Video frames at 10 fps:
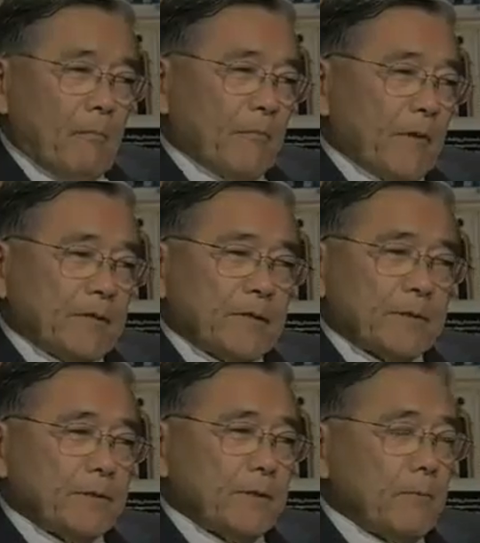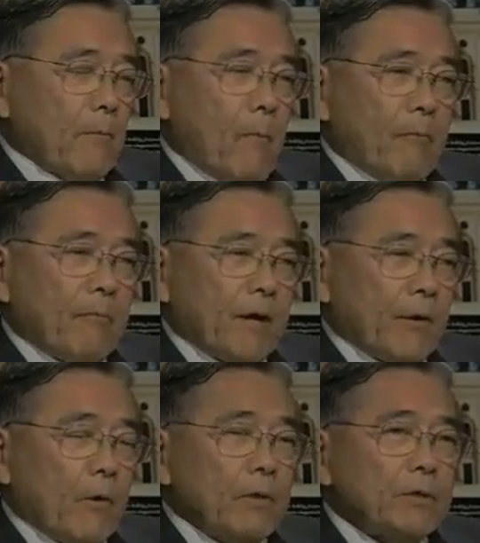And he said, you know,
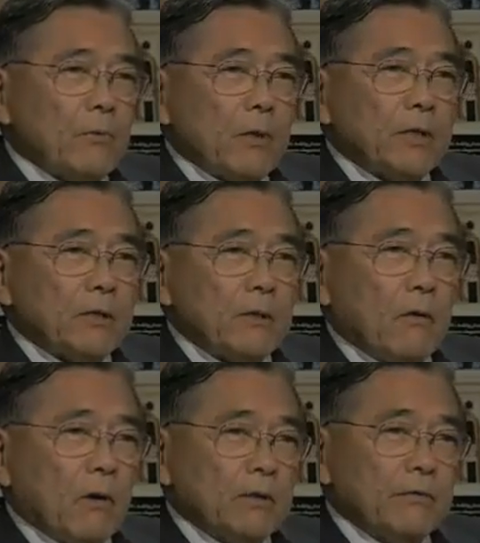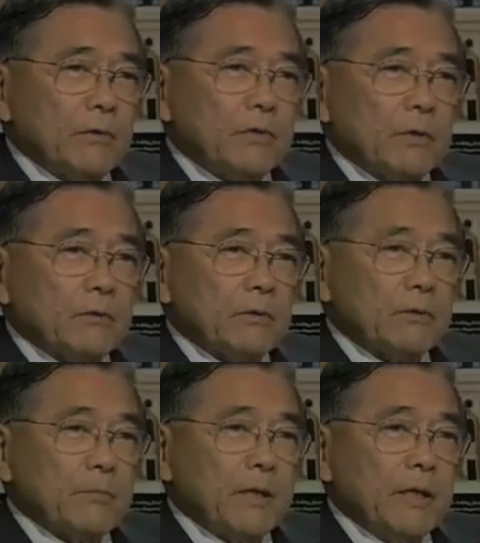I always wanted all of you children
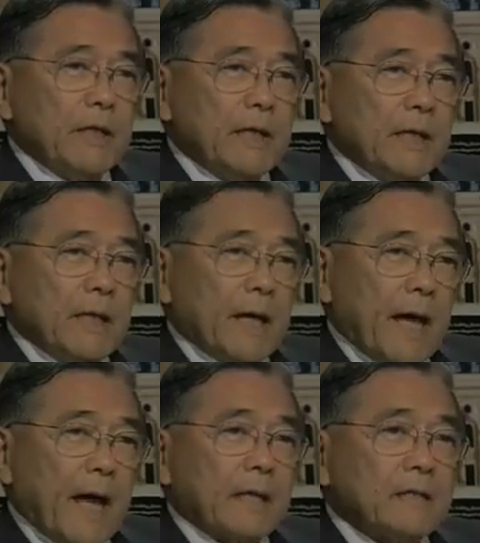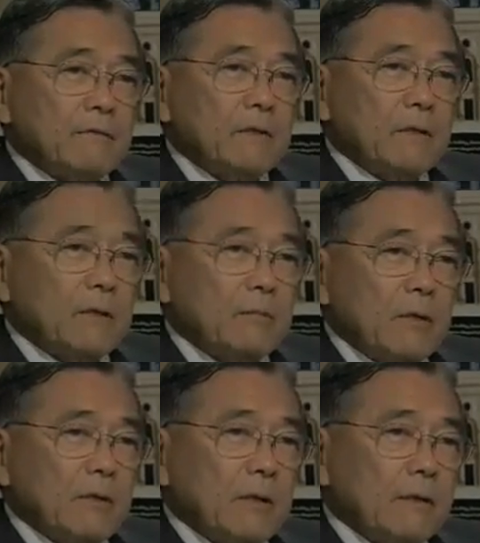to be active in the
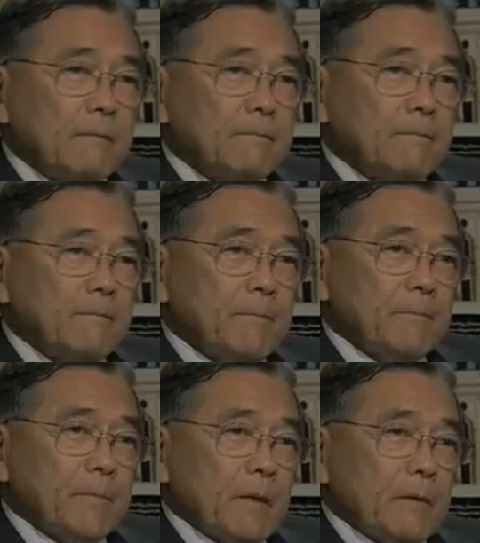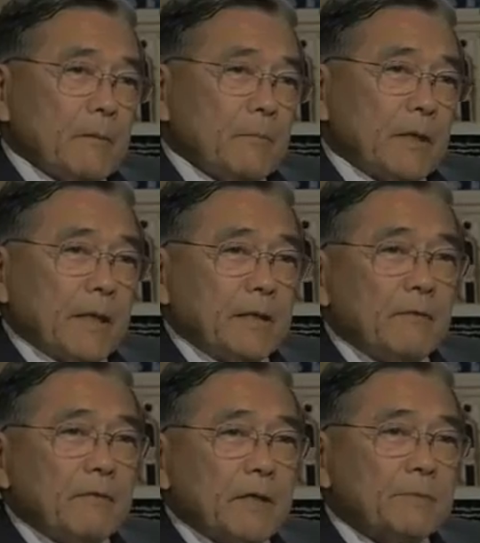community, but I
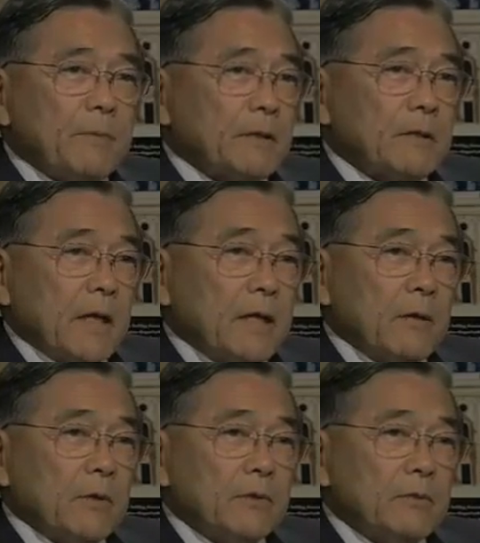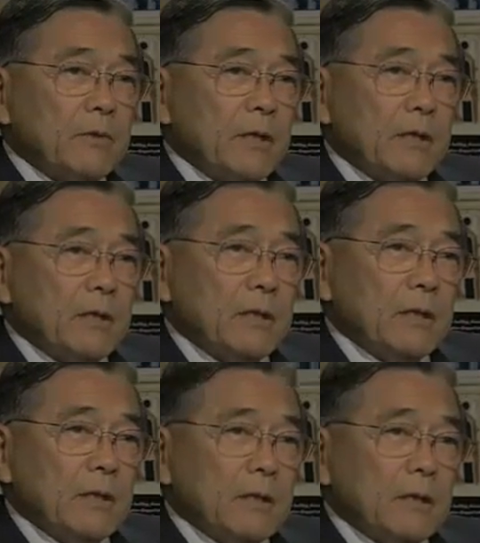never expected anyone to be
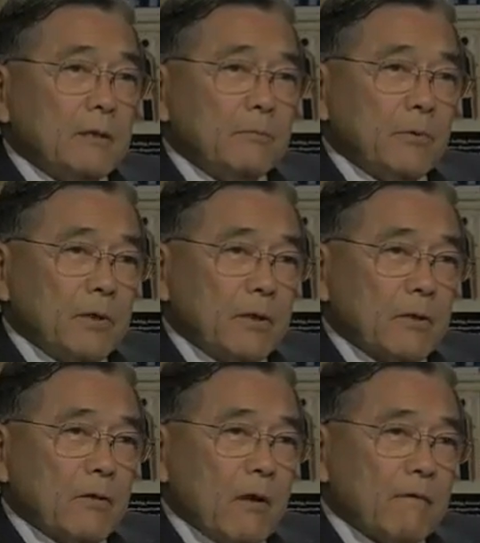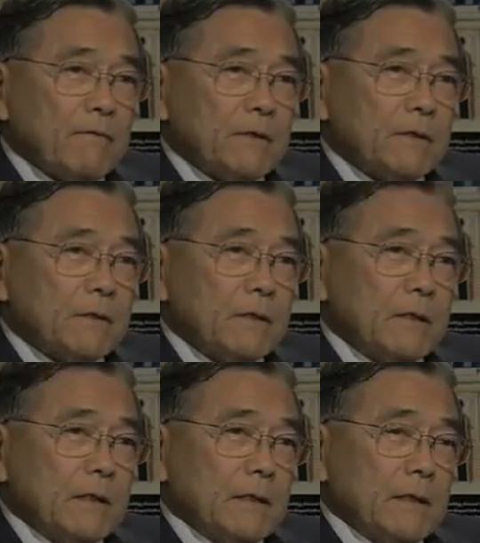in political office.
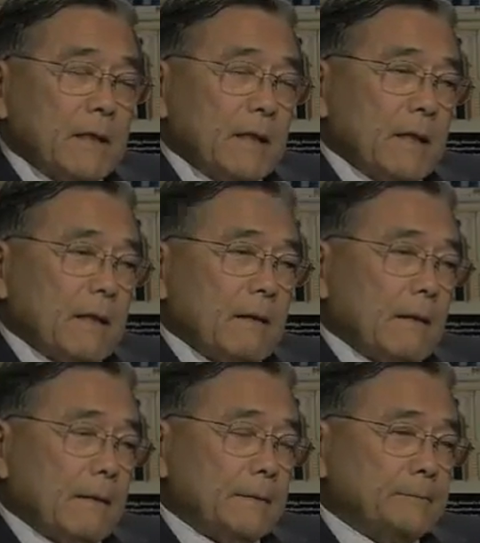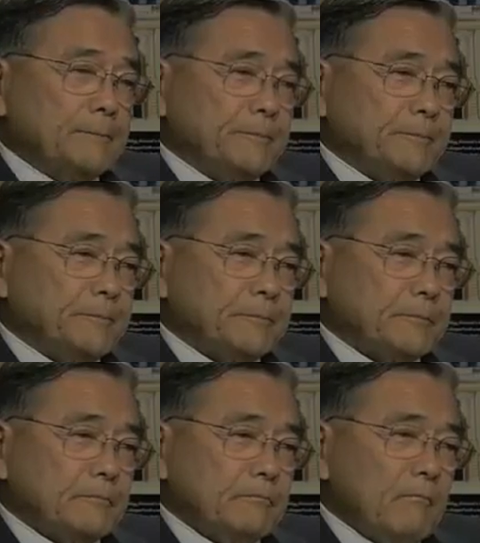And
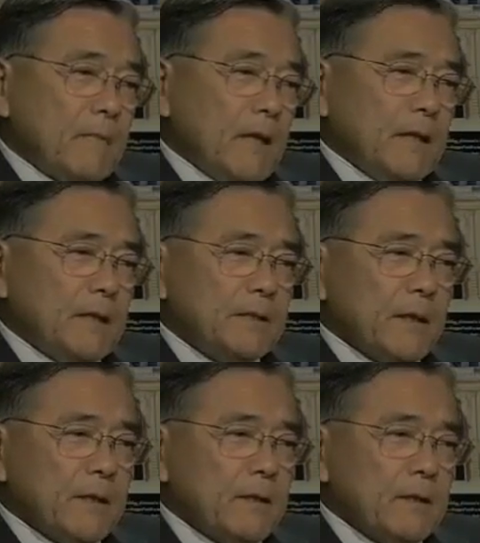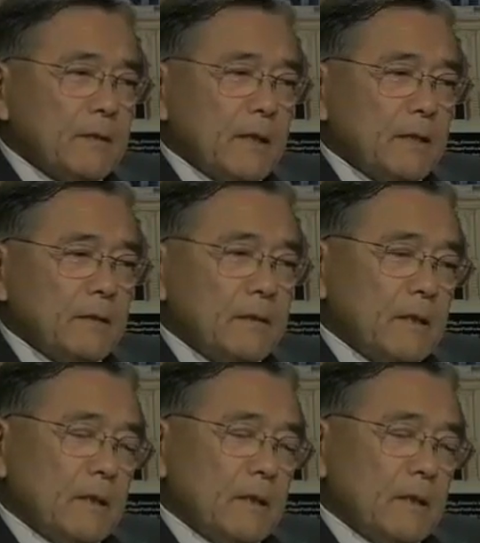he said in